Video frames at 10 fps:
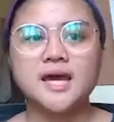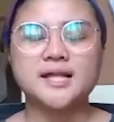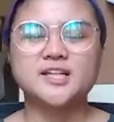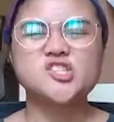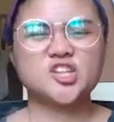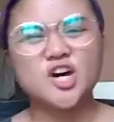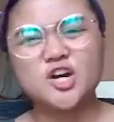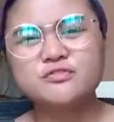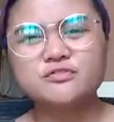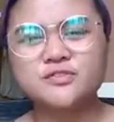There's a lot
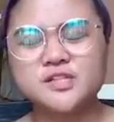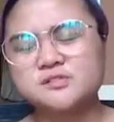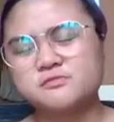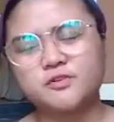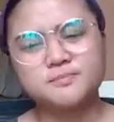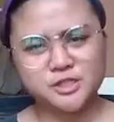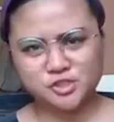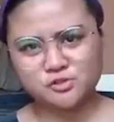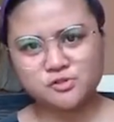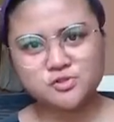of
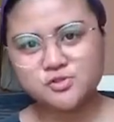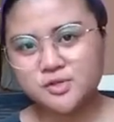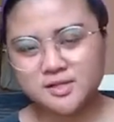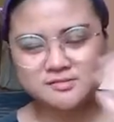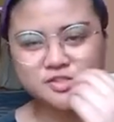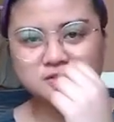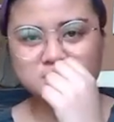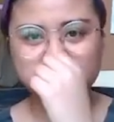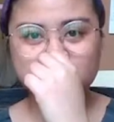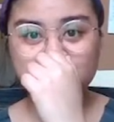information also. You can just
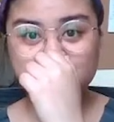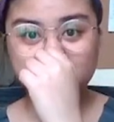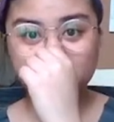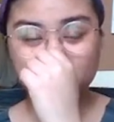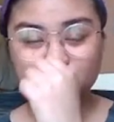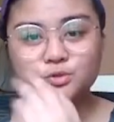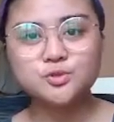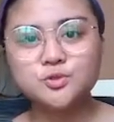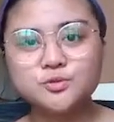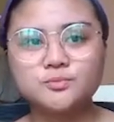search it on
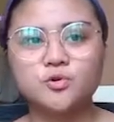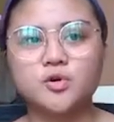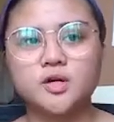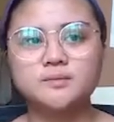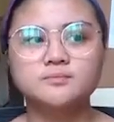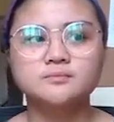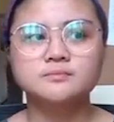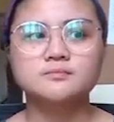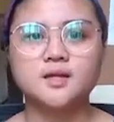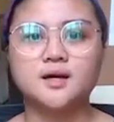YouTube or
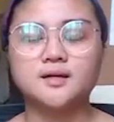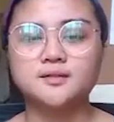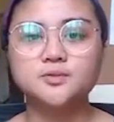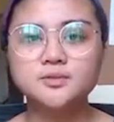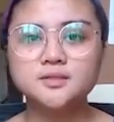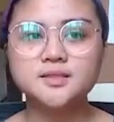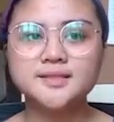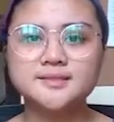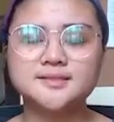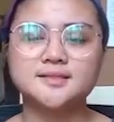Google
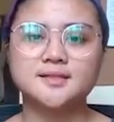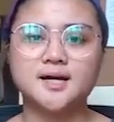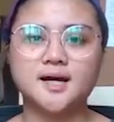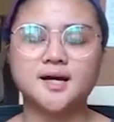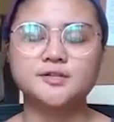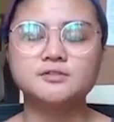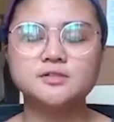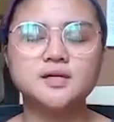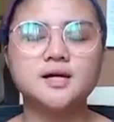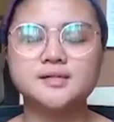it.
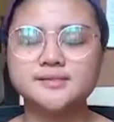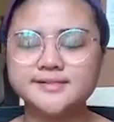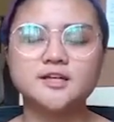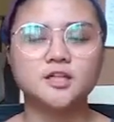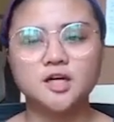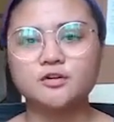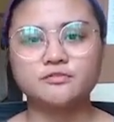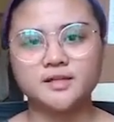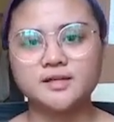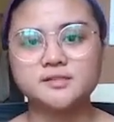You'll see a lot of
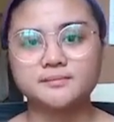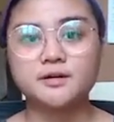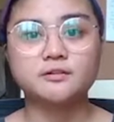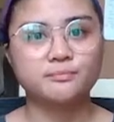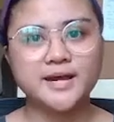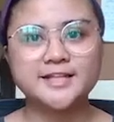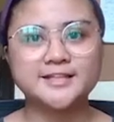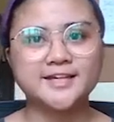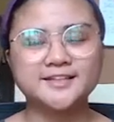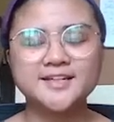things about
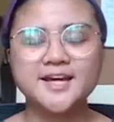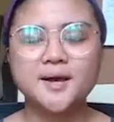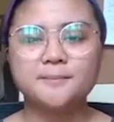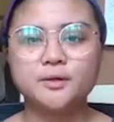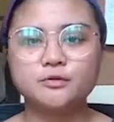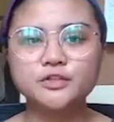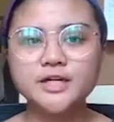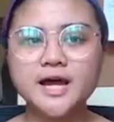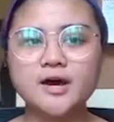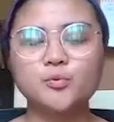branding. But for
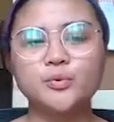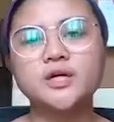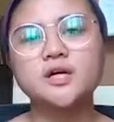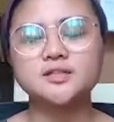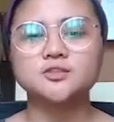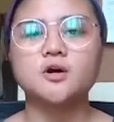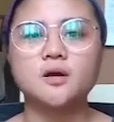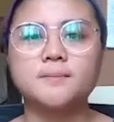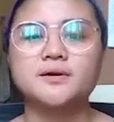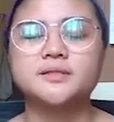now, we're gonna talk
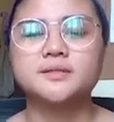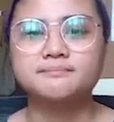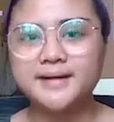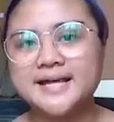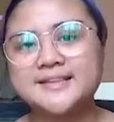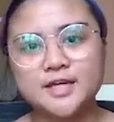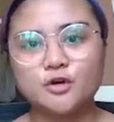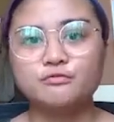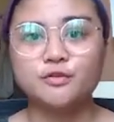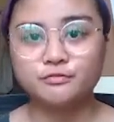about the branding
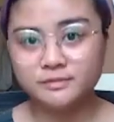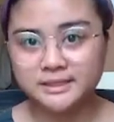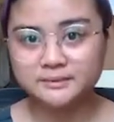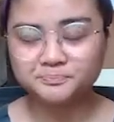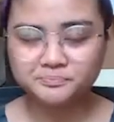of your feed.